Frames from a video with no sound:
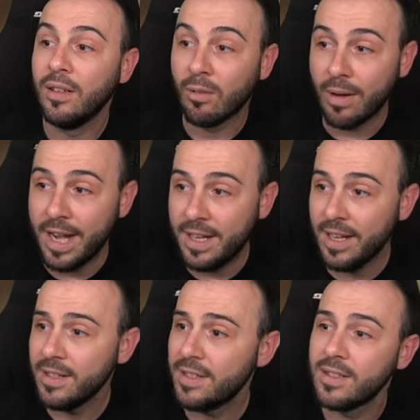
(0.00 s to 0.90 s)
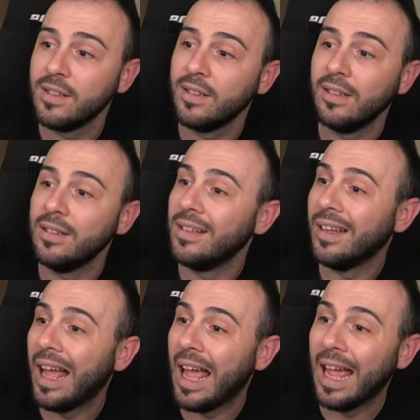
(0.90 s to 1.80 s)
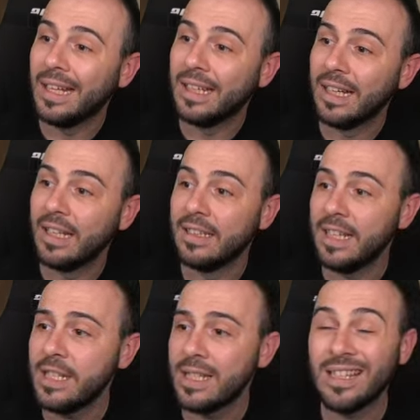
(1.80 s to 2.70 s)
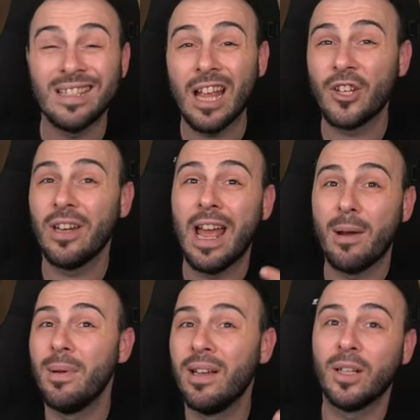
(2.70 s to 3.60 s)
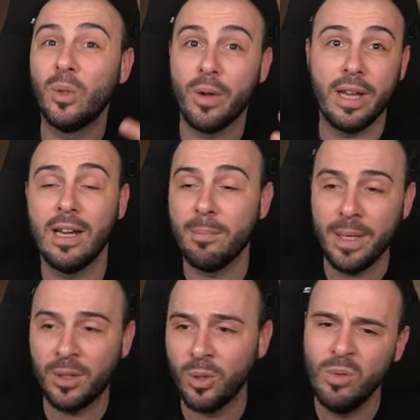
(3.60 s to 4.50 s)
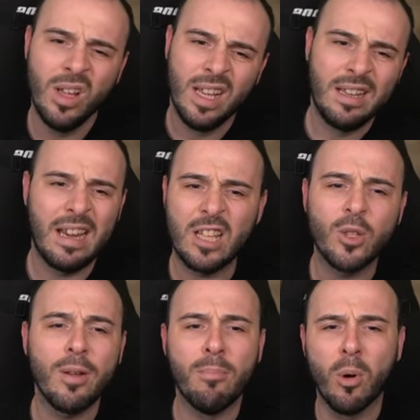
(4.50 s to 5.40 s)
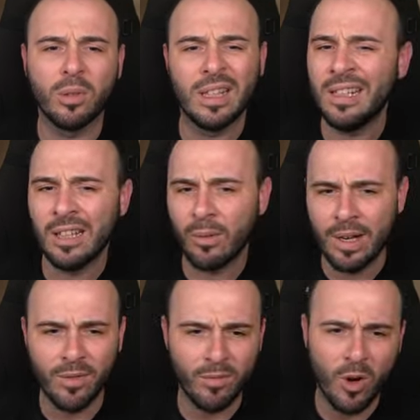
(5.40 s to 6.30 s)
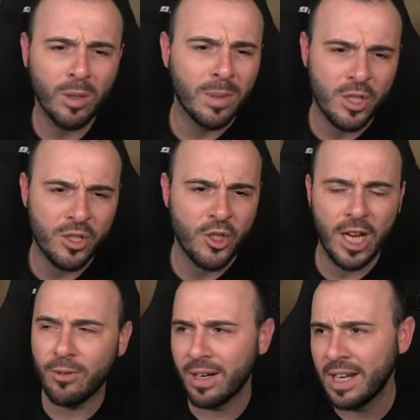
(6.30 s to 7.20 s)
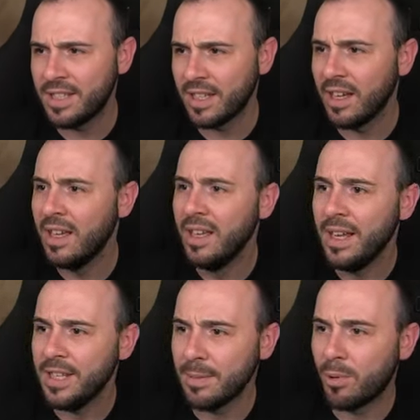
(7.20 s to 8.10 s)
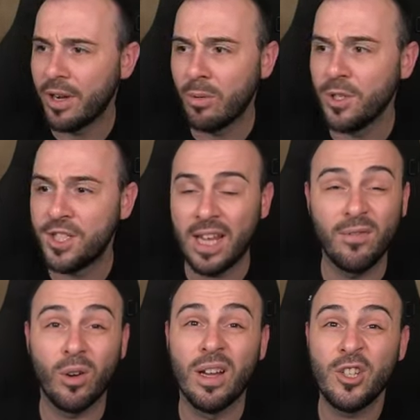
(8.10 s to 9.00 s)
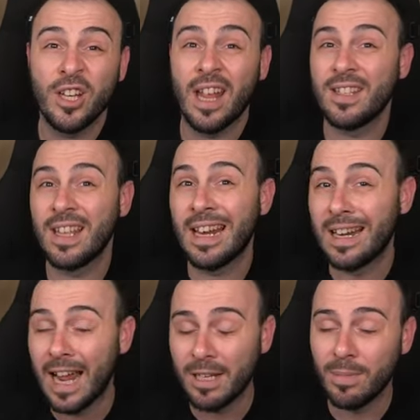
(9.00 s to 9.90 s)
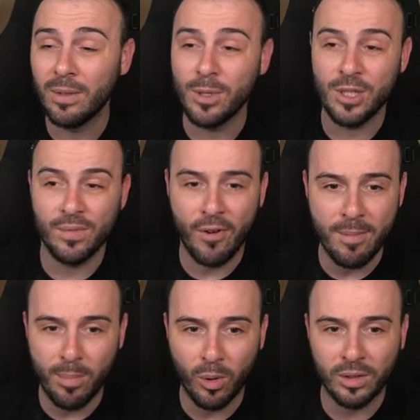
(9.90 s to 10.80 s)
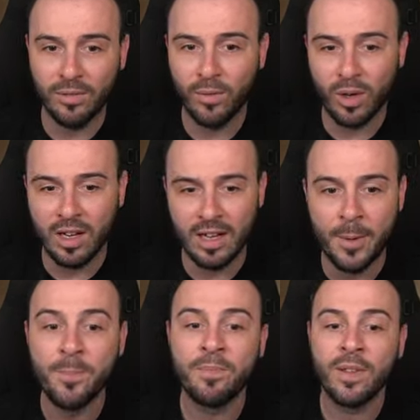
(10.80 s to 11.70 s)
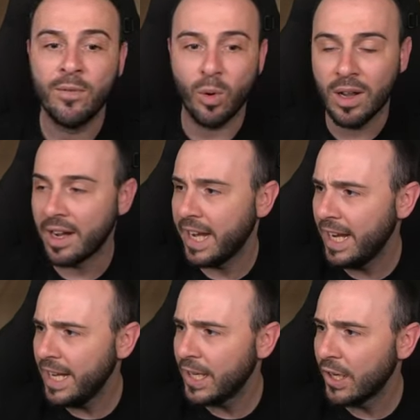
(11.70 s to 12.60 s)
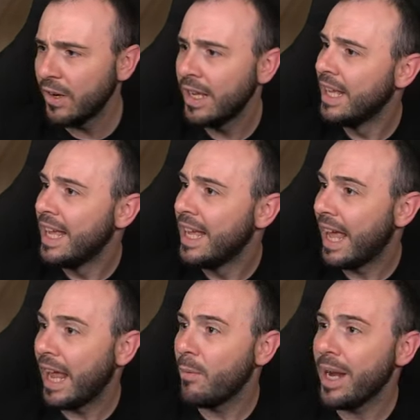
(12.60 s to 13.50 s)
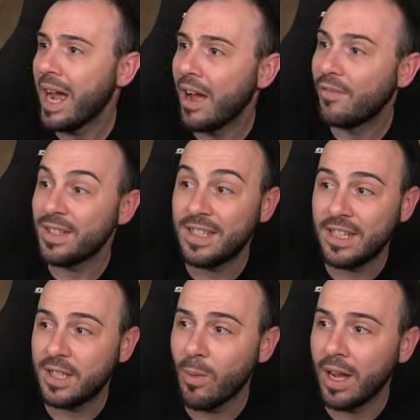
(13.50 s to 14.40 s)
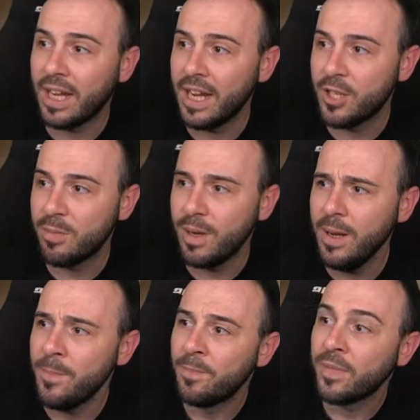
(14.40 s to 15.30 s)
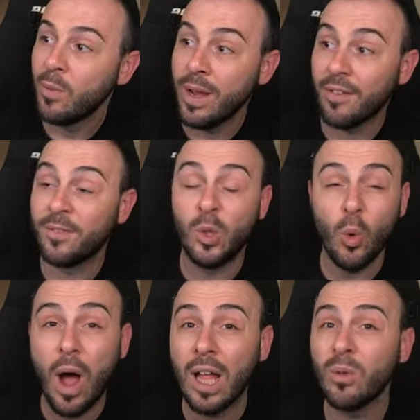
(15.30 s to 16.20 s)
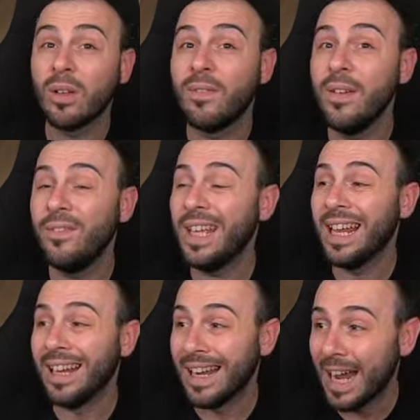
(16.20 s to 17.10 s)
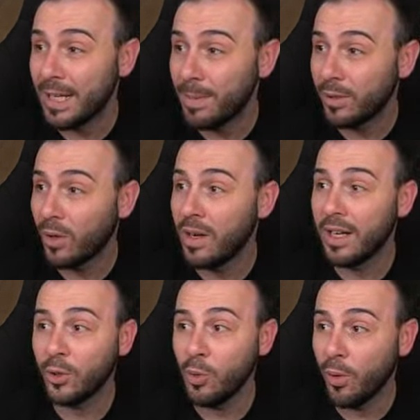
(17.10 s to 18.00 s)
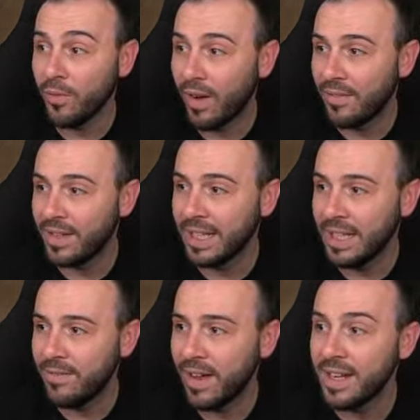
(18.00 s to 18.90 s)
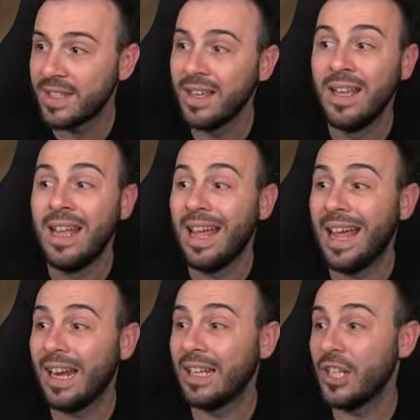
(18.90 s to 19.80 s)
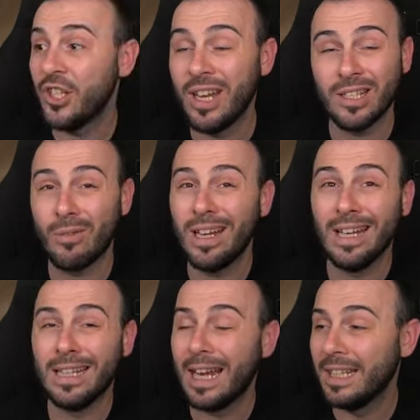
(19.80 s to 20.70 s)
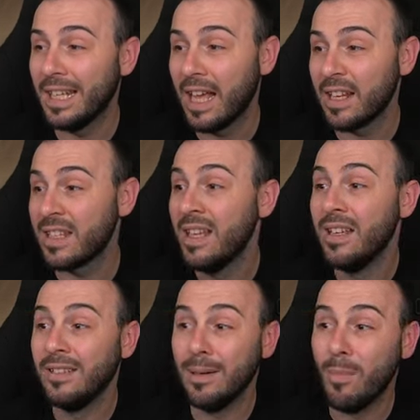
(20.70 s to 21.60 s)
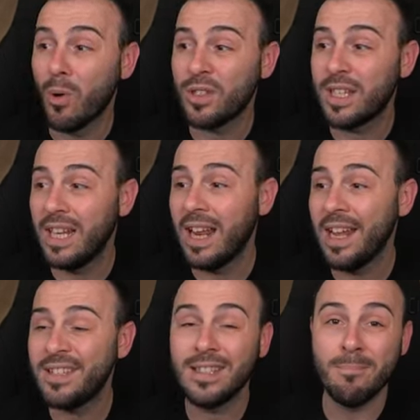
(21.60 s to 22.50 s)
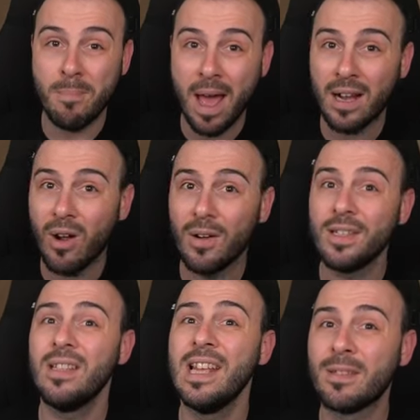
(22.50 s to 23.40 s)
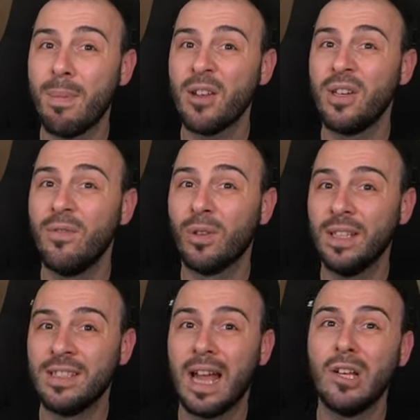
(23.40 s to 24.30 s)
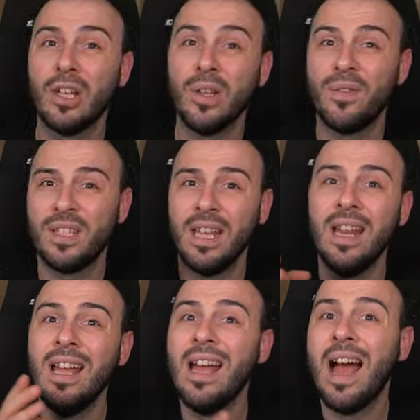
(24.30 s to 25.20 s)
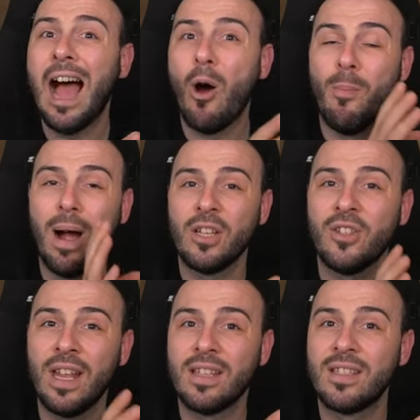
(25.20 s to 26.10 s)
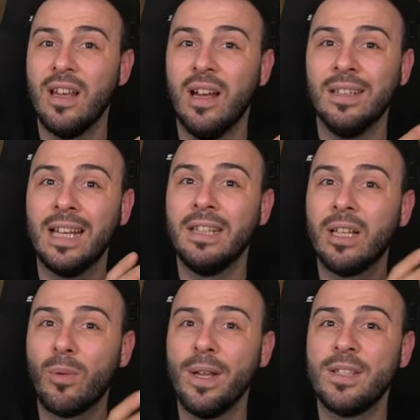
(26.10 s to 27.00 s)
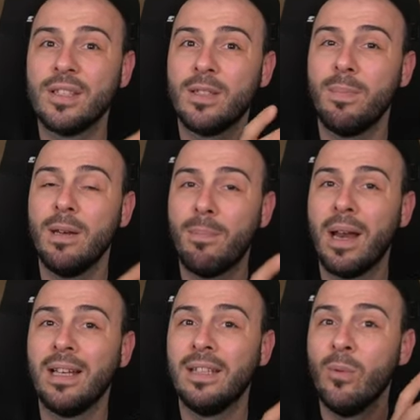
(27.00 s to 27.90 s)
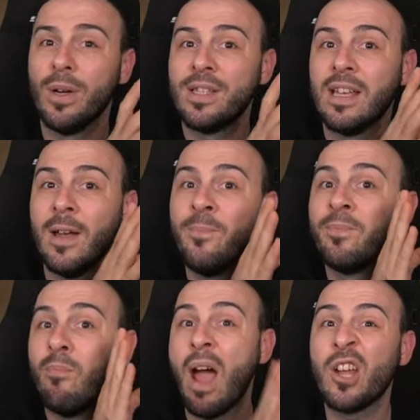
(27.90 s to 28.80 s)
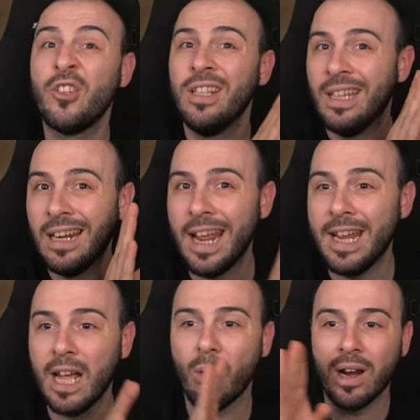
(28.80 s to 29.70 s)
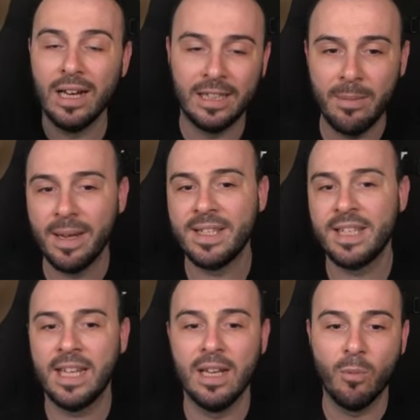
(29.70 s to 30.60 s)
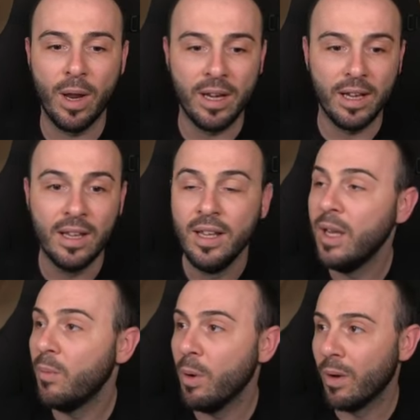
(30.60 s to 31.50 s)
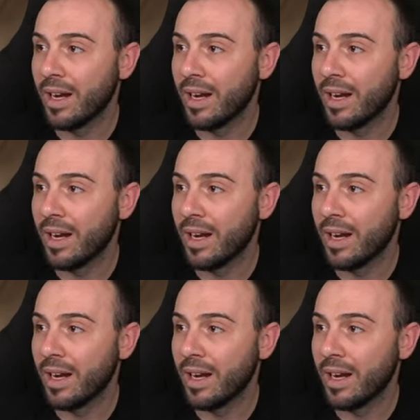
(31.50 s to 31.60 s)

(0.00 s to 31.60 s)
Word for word: radiance and uh, this is actually helping her to heal a bit too not so important in the grave of rot but just generally is a is a pretty good set for her she gets the enlightenment which is very important for her uh, for her healing you know and we have 61k hp we have 250 enlightenment on her 2.5k defense and she doesn't really need anything else the more skill haste the better honestly especially for this dungeon you've seen how much that's, uh, that decreased speed penalty was uh, actually delaying our ultimate skill when uh, we were